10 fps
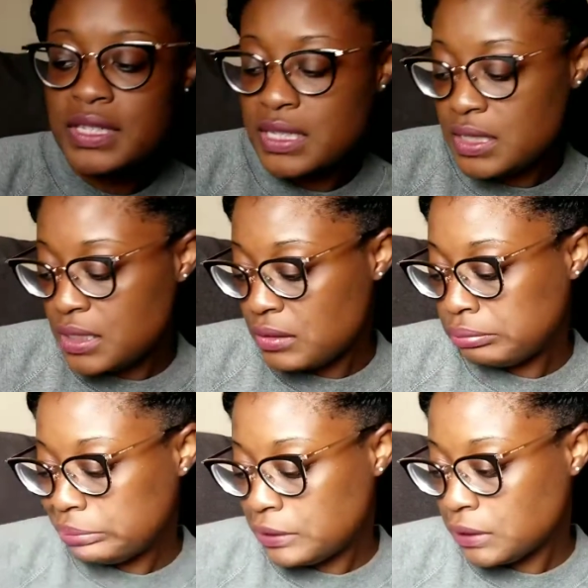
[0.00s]
these?
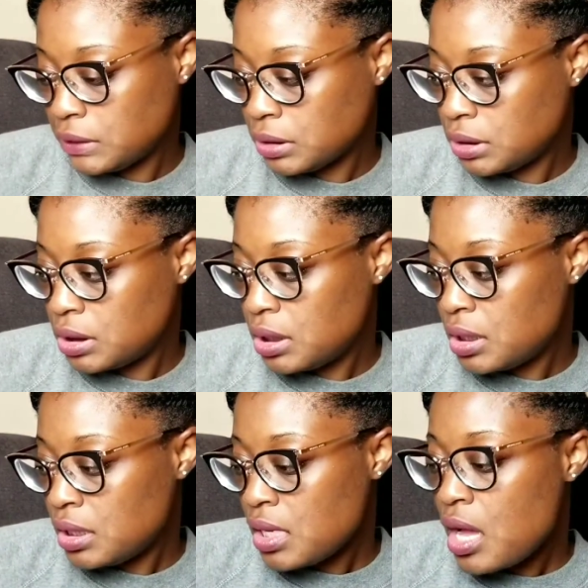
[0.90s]

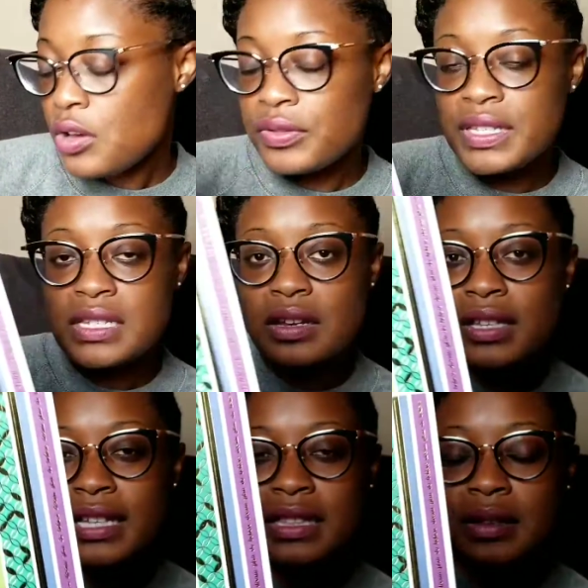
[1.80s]
Oh, these are
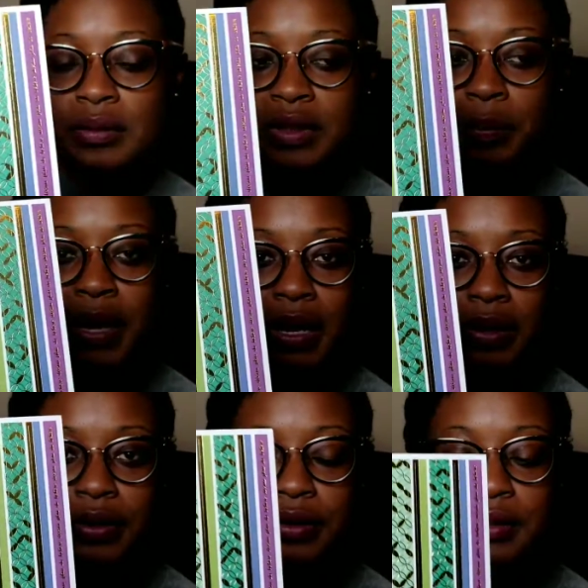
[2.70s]
like the
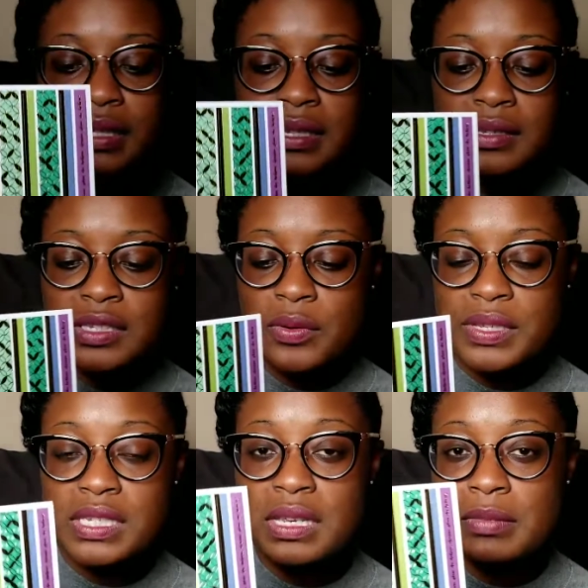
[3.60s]
banners. So
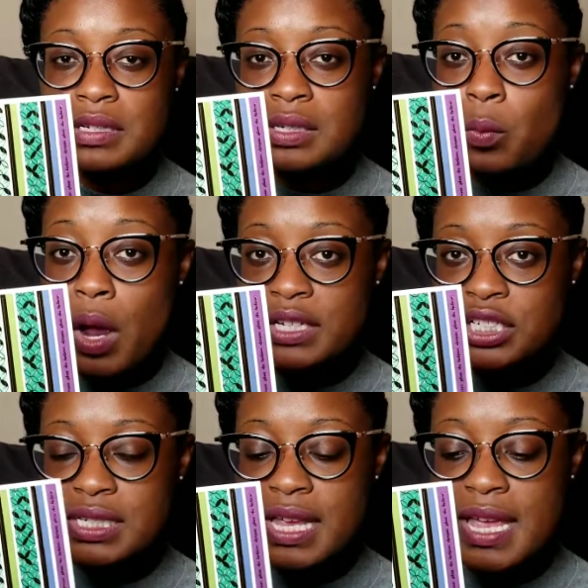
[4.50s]
it's similar to
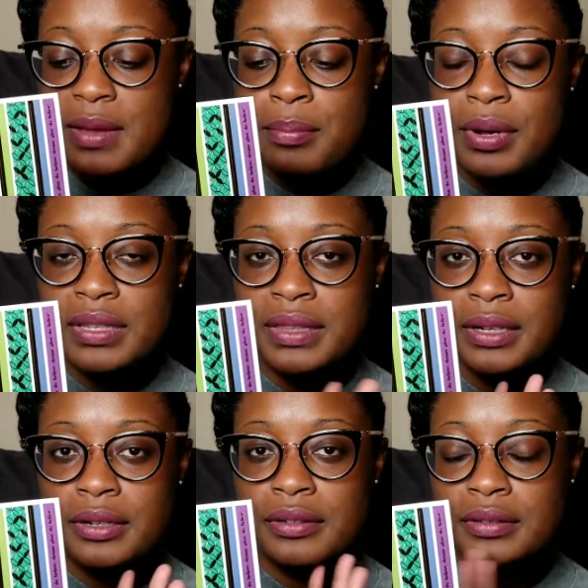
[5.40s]
washi tape, but
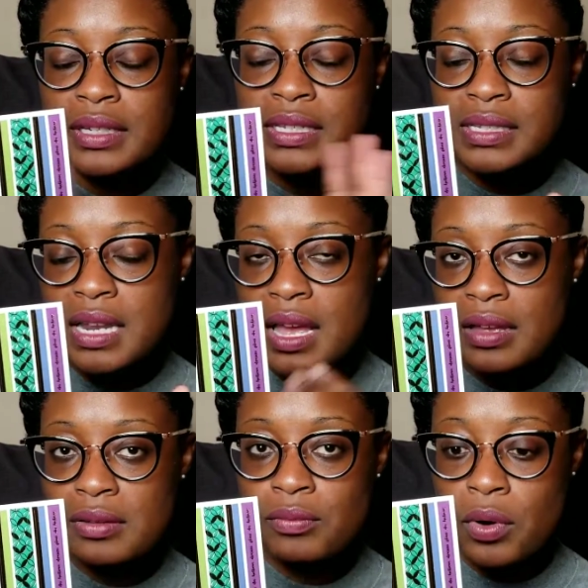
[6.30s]
it's not
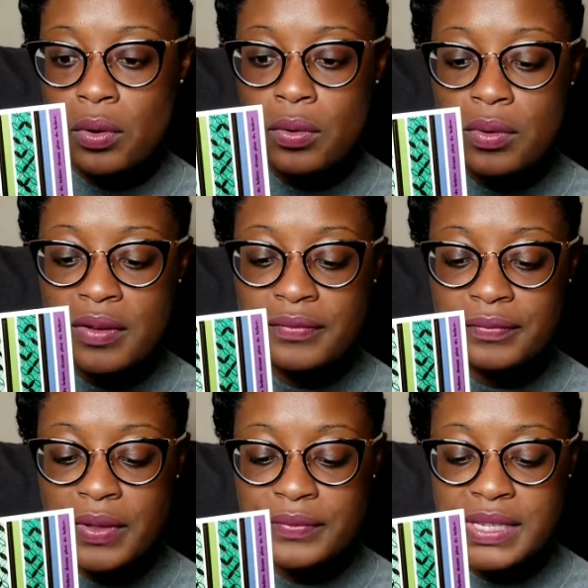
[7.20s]
a roll
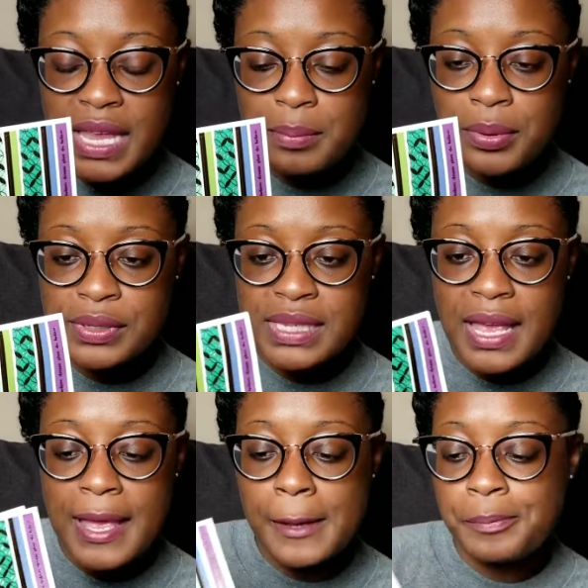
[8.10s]
of tape per
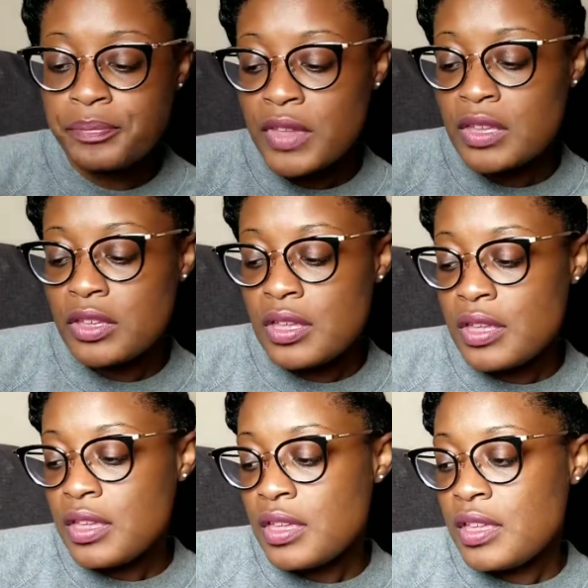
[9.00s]
se.
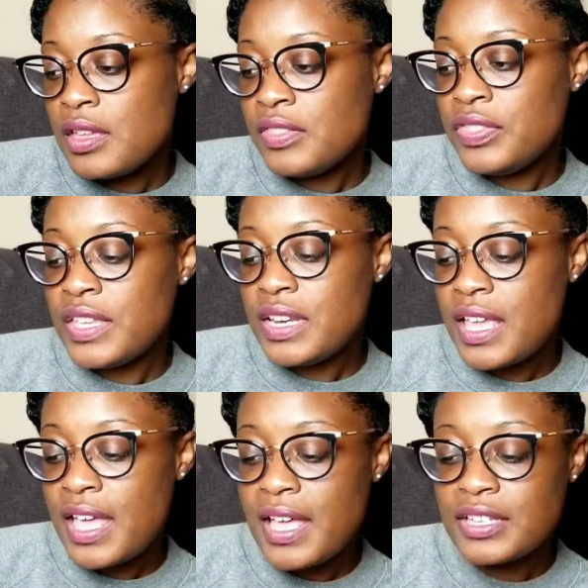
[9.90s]
Then
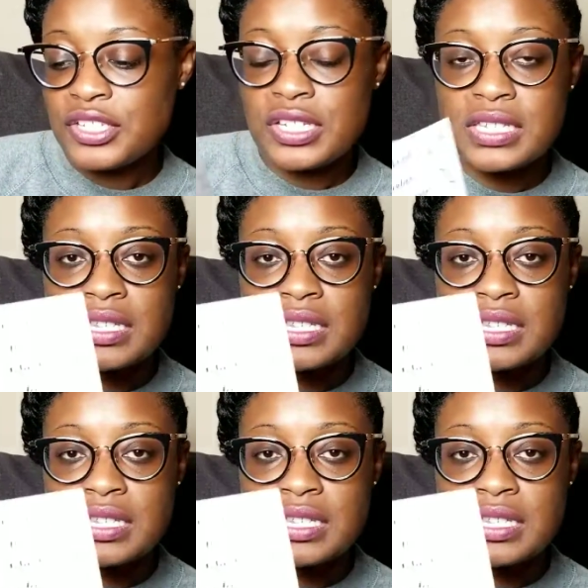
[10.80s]
it has just